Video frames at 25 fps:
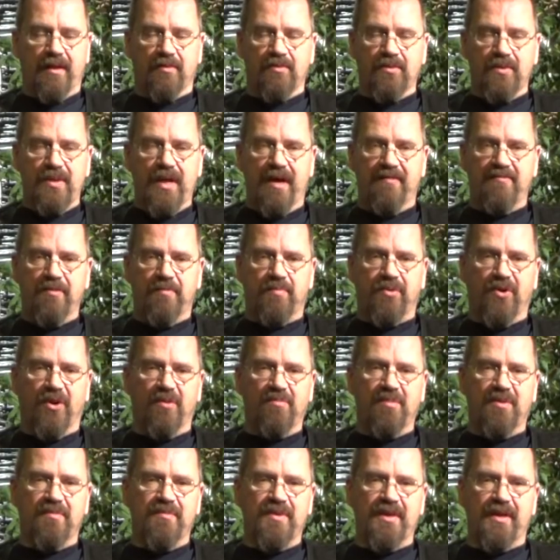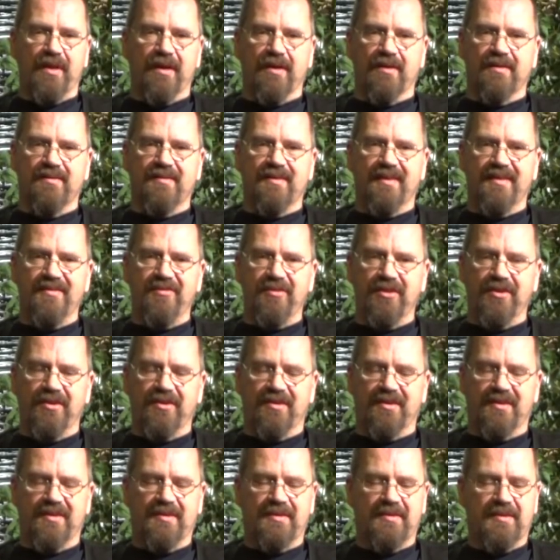We have a problem here, I think,
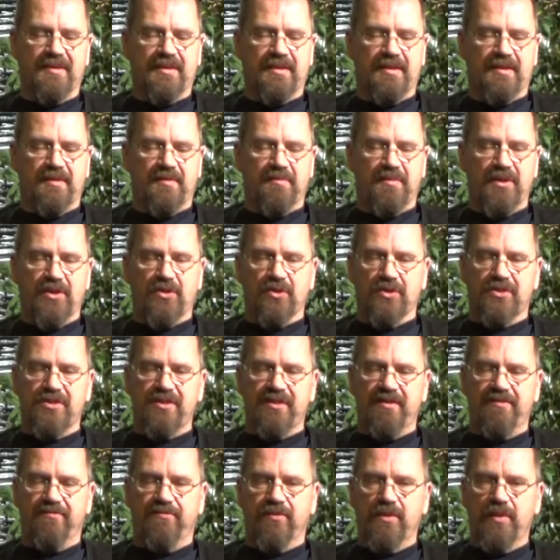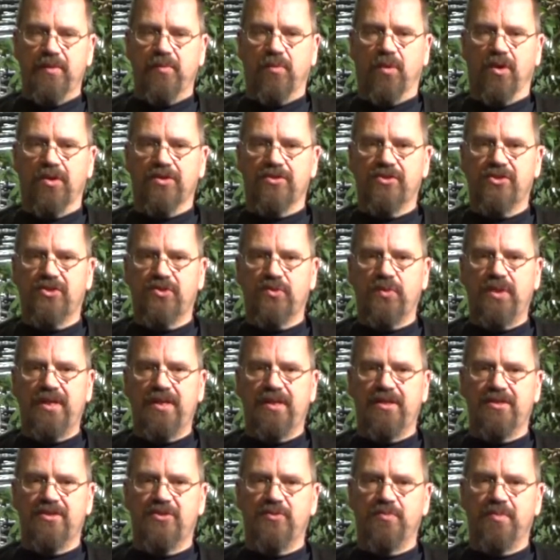because if we want
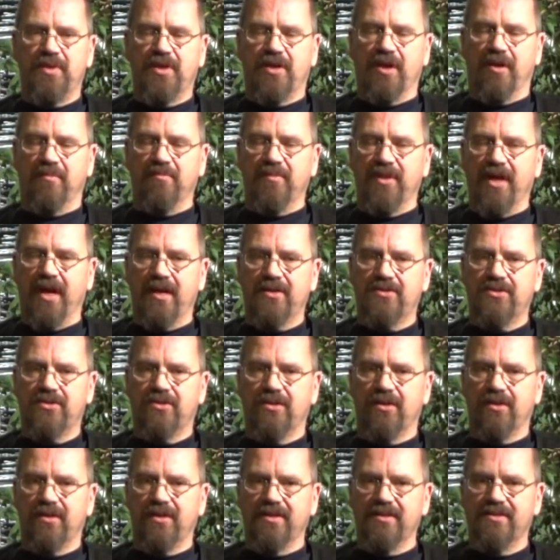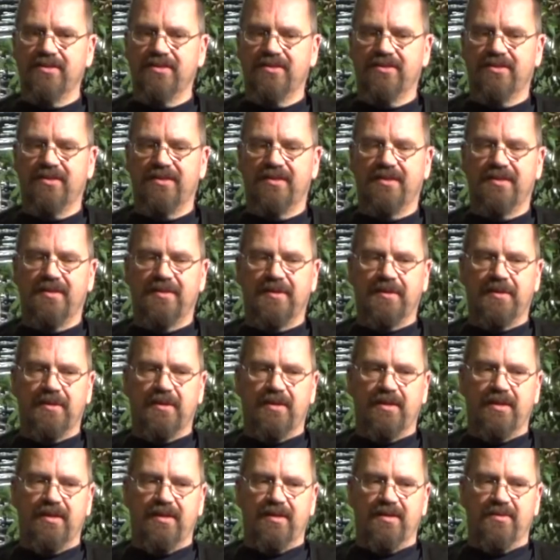Sweden to become nationalist,
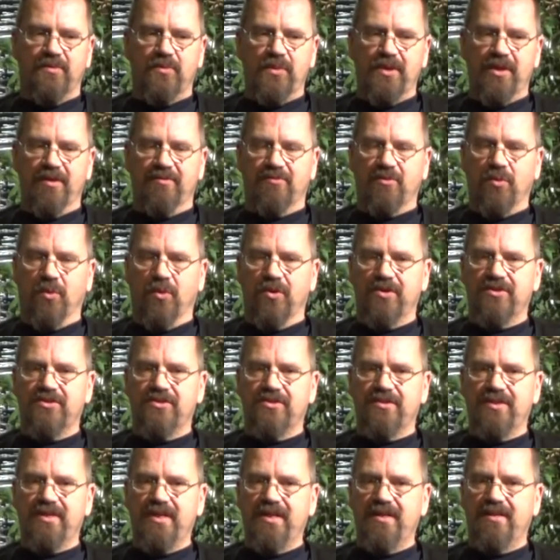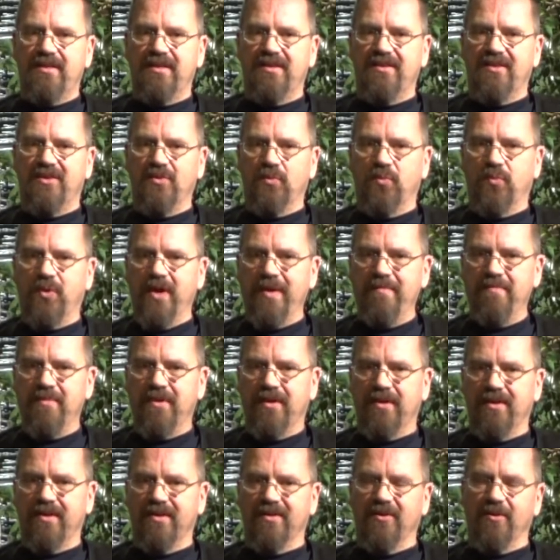we of course need the
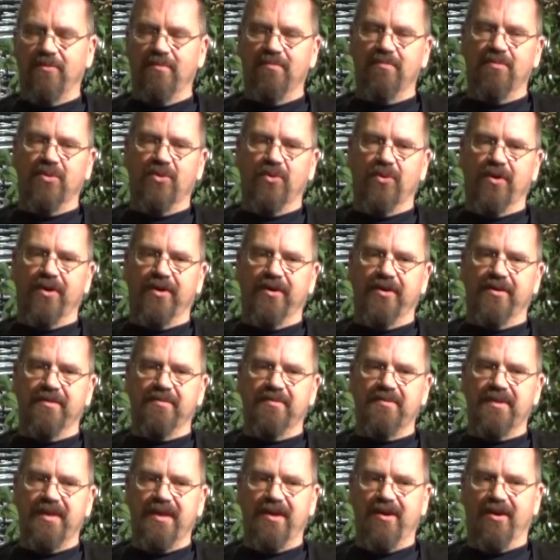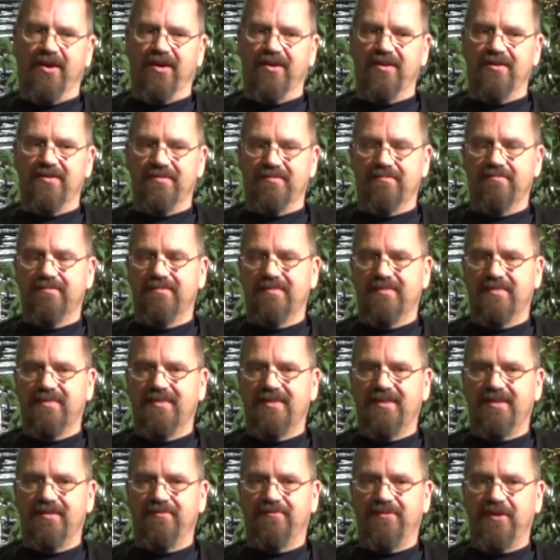women on board. They are
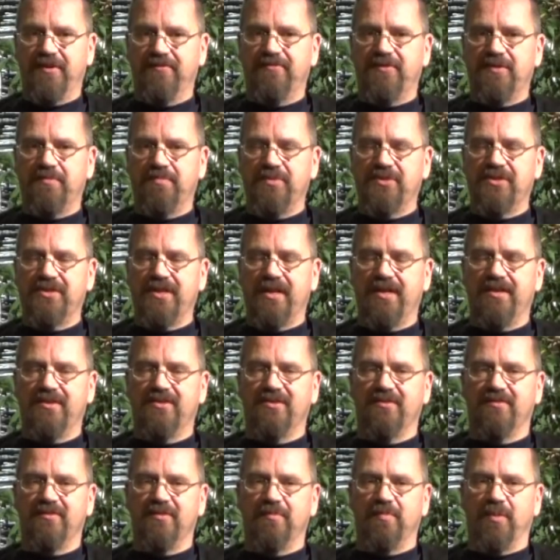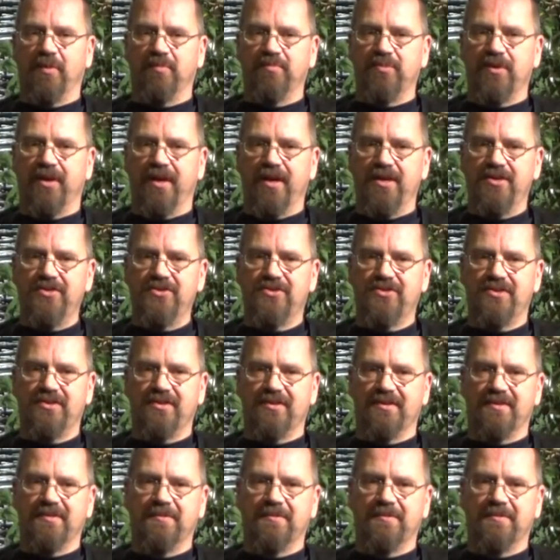50% of the population.